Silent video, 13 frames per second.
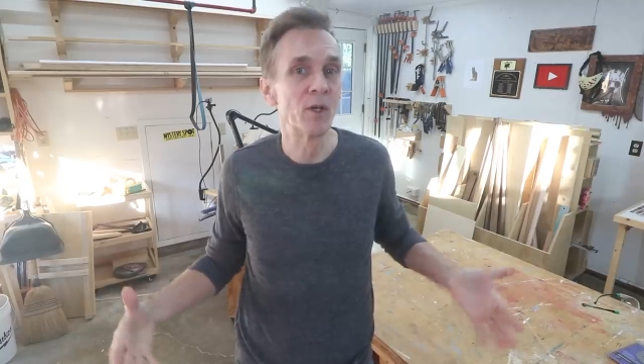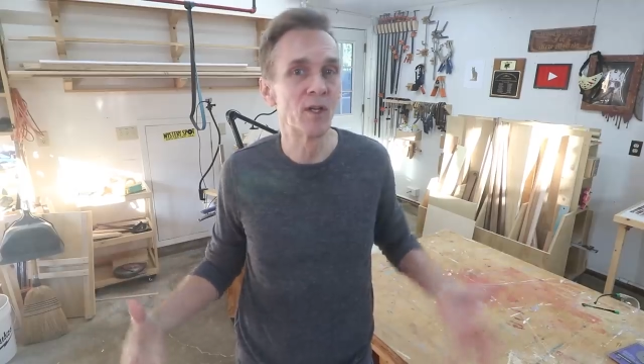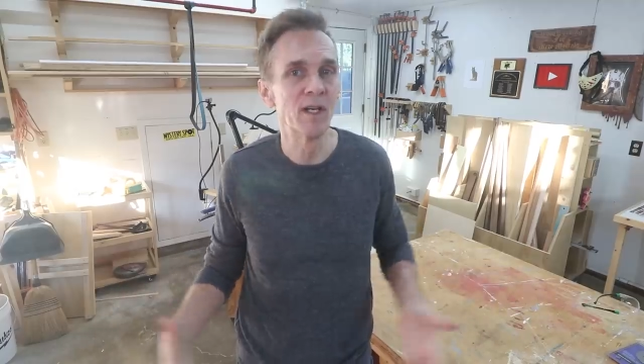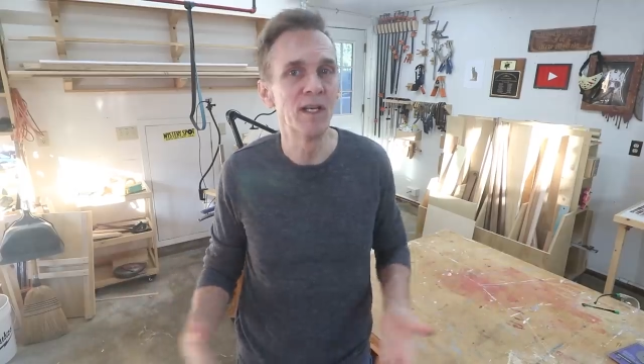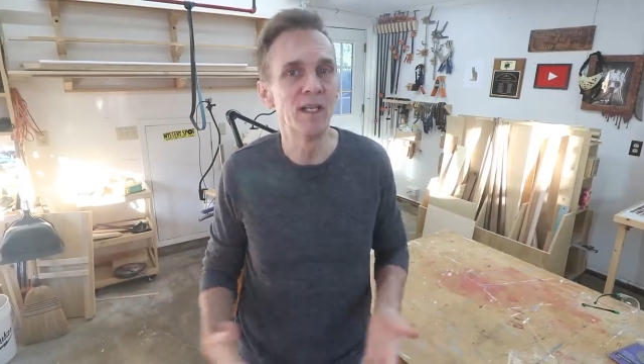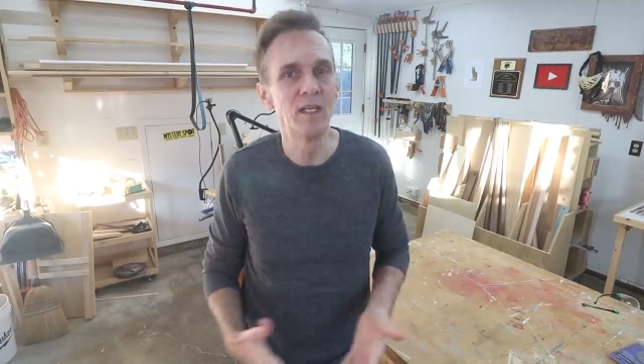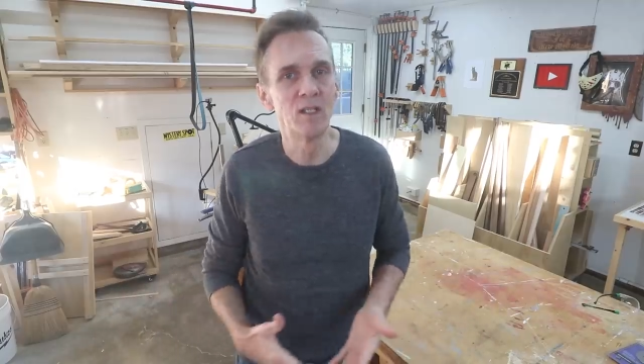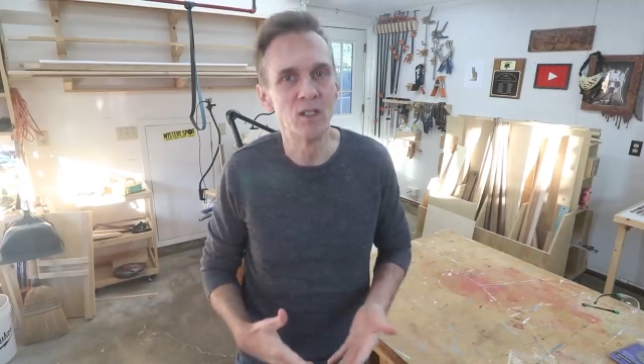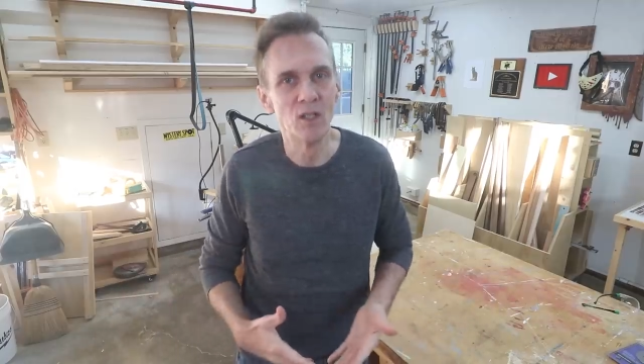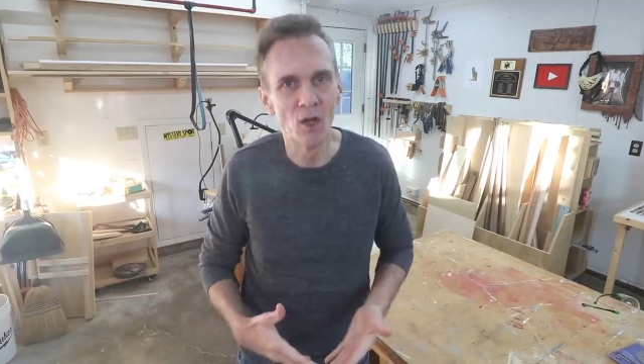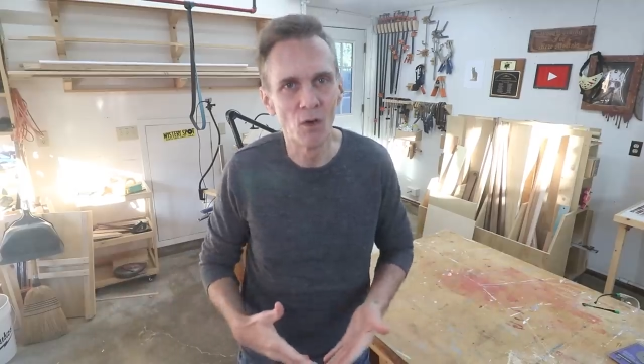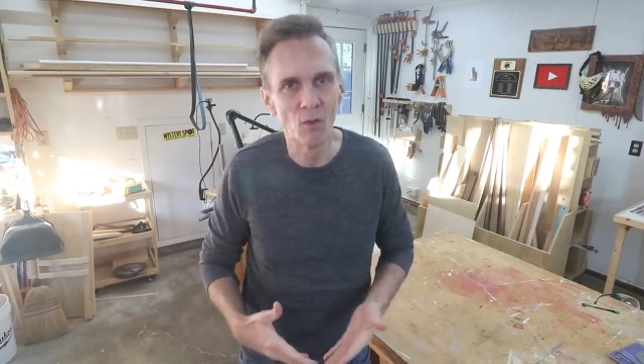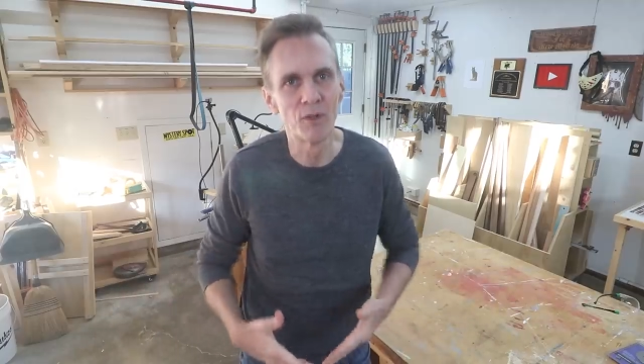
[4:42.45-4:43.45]
you're gonna need to
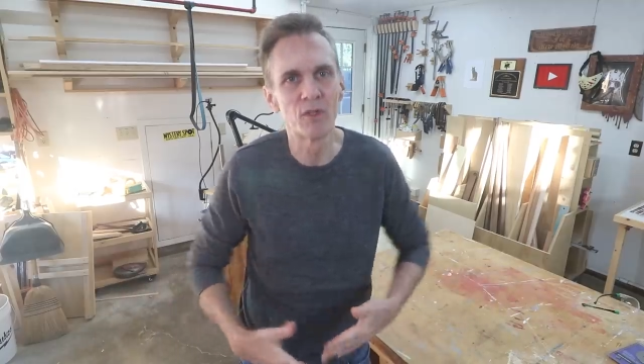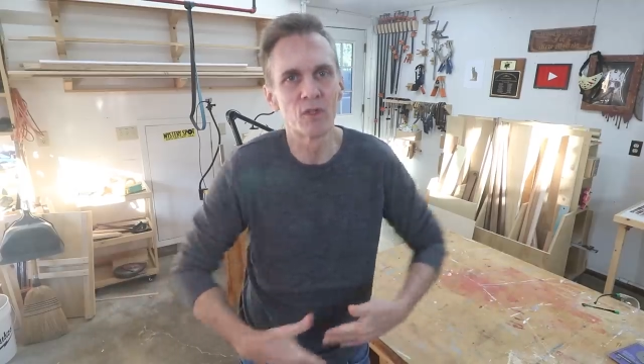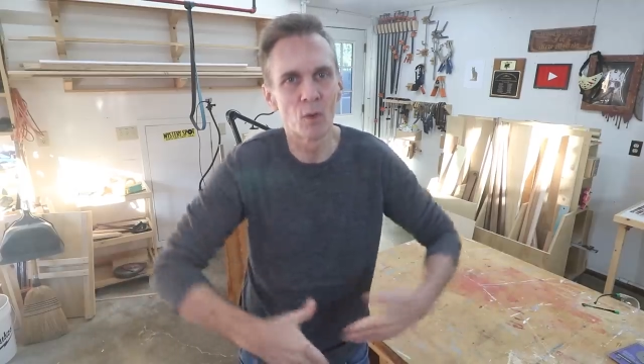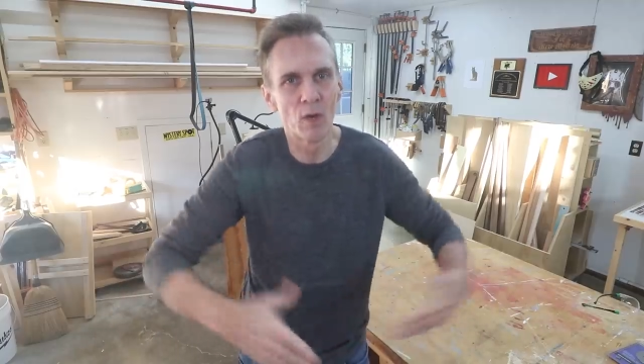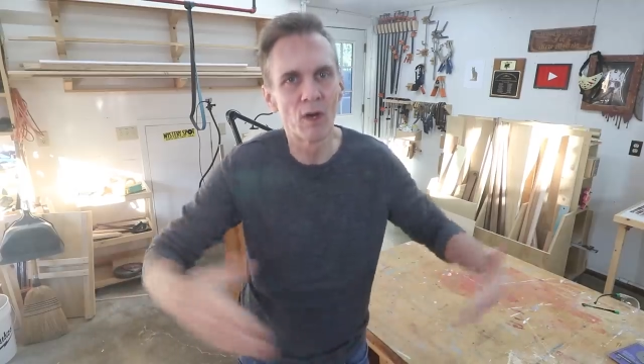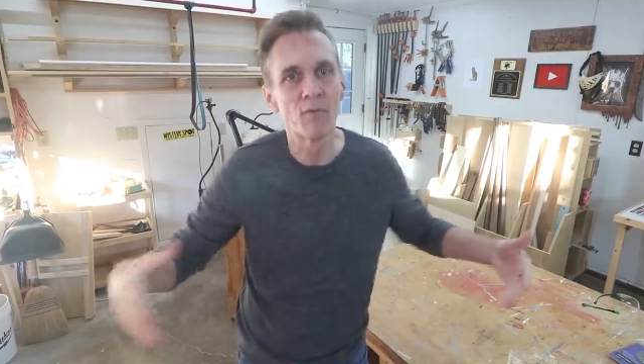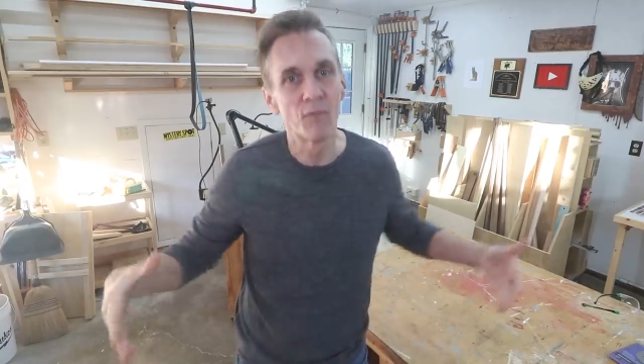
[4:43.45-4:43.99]
know the square